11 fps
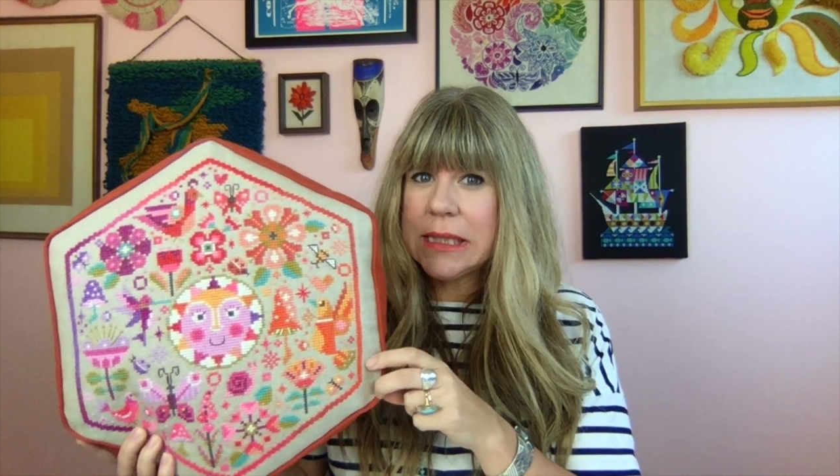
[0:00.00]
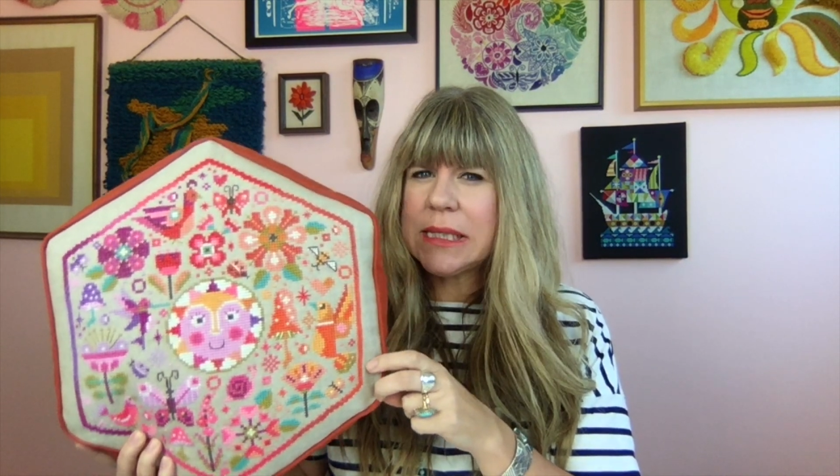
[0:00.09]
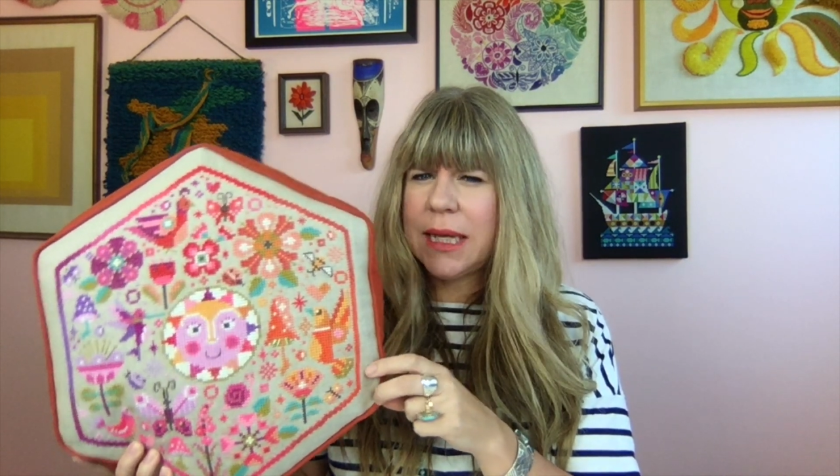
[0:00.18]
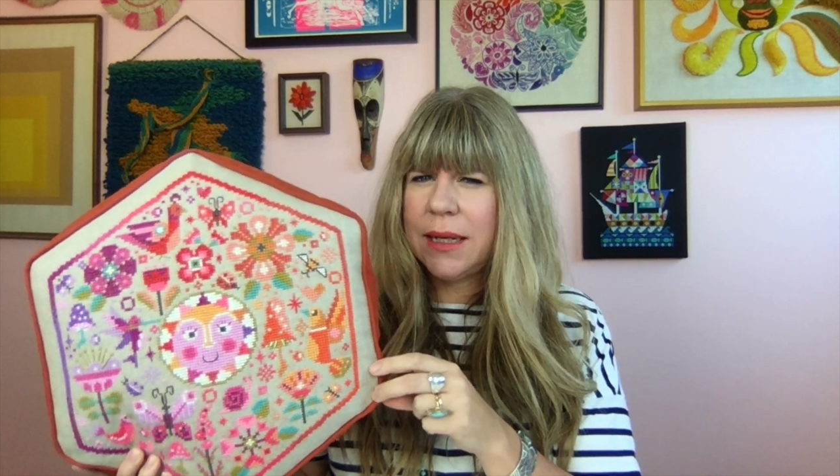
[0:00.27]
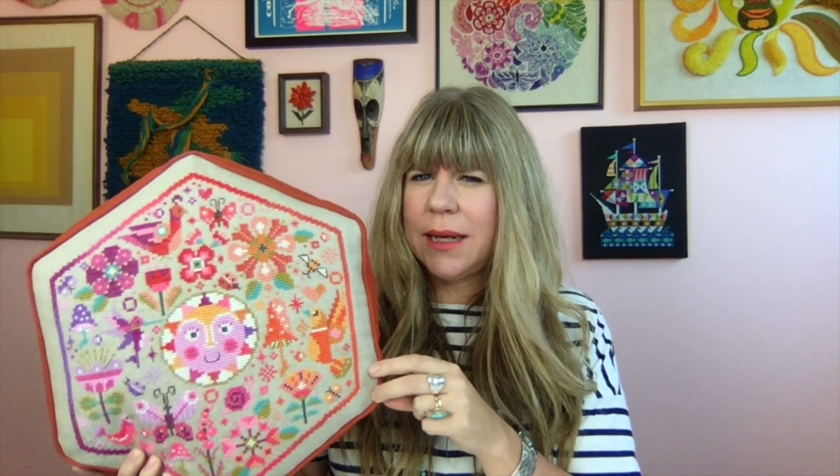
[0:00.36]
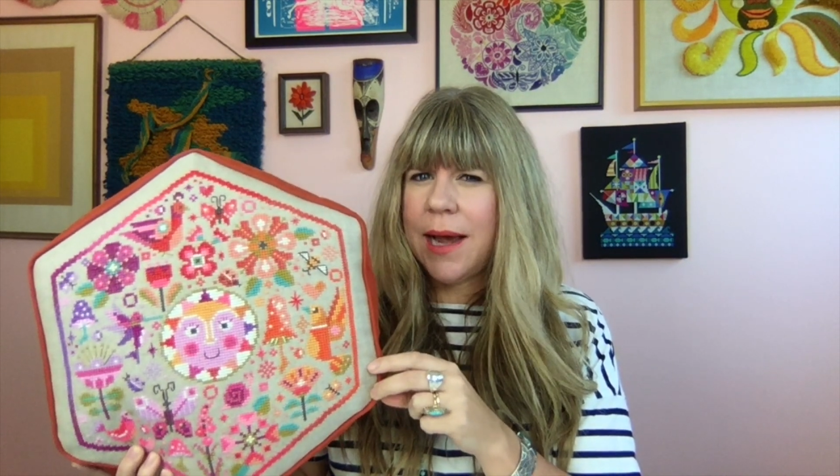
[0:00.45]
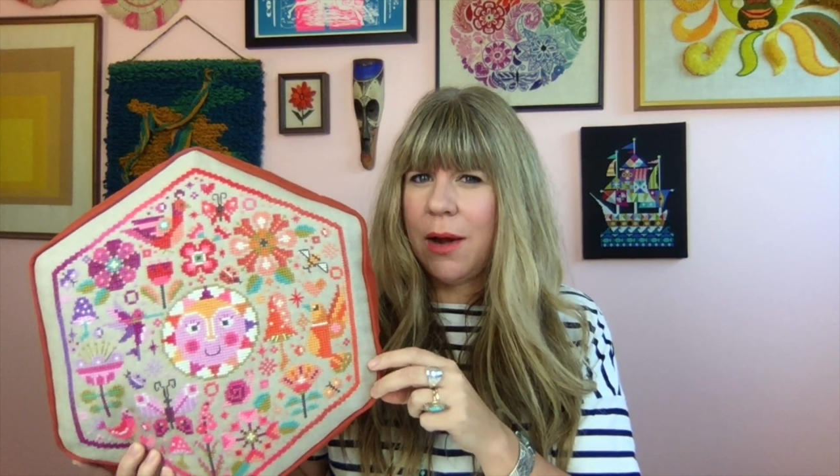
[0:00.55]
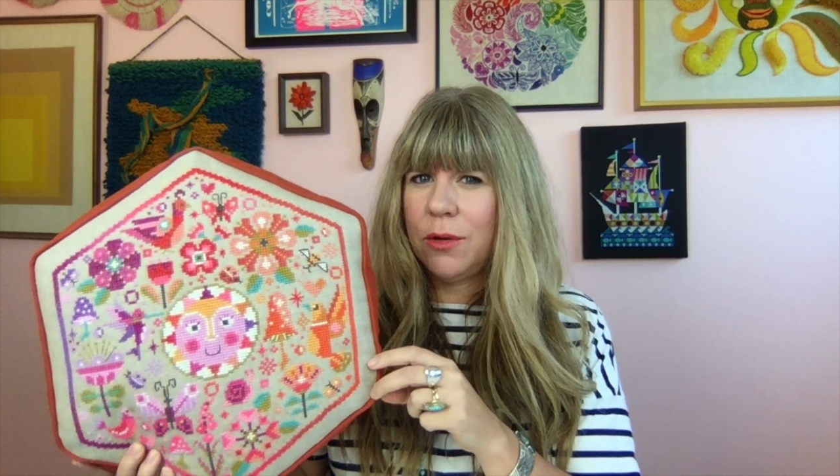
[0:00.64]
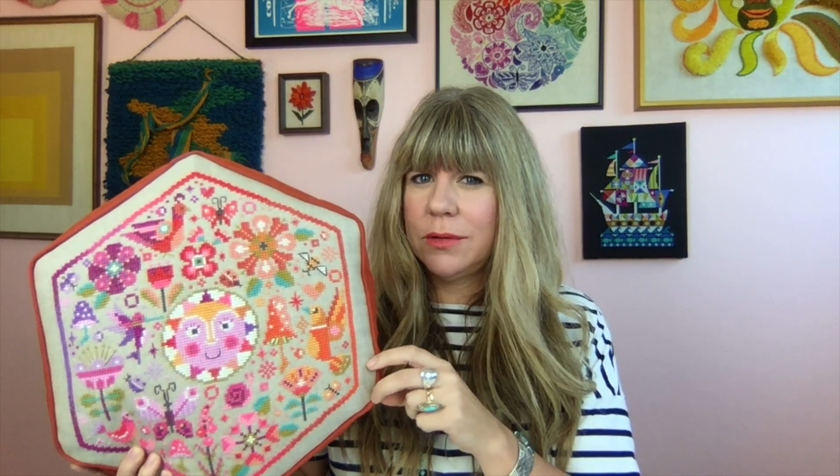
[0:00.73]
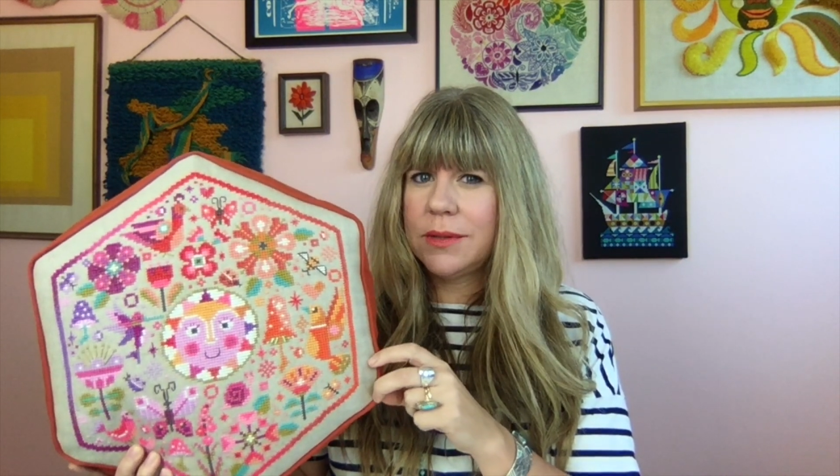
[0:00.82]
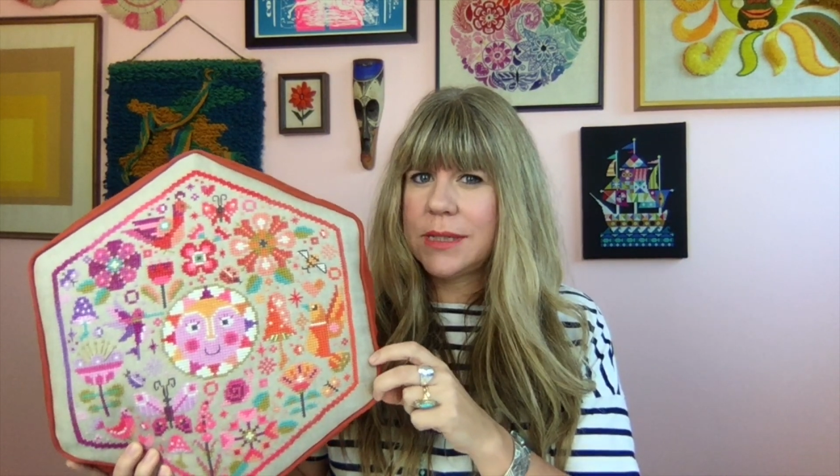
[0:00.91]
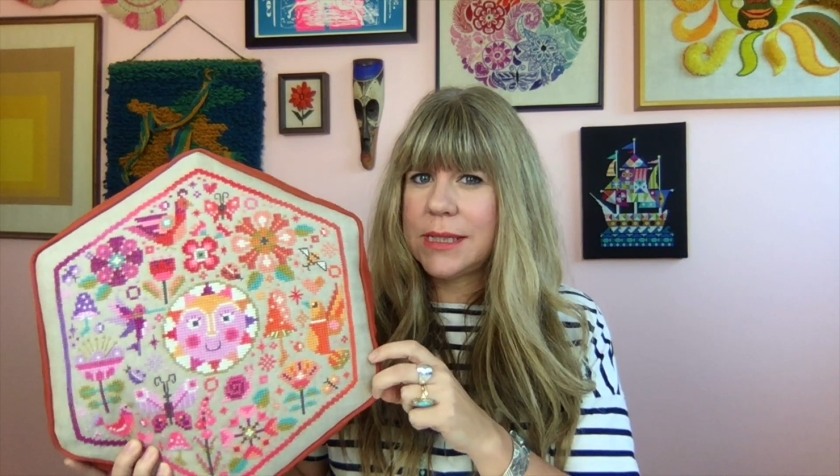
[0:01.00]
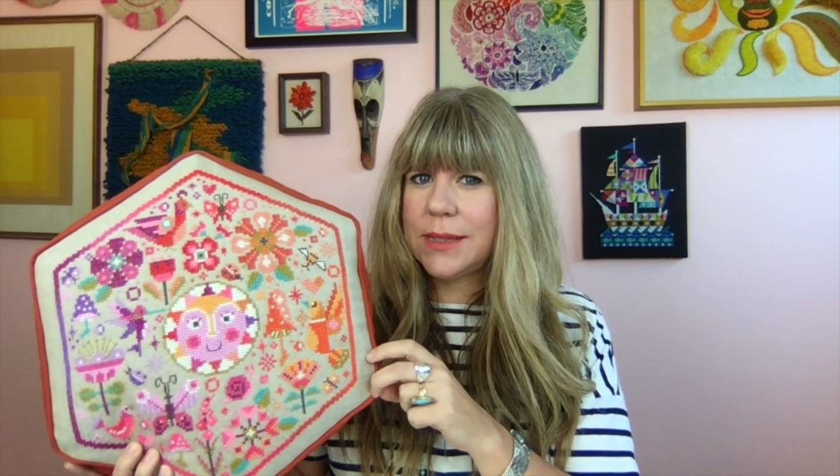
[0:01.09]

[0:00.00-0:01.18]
send it out to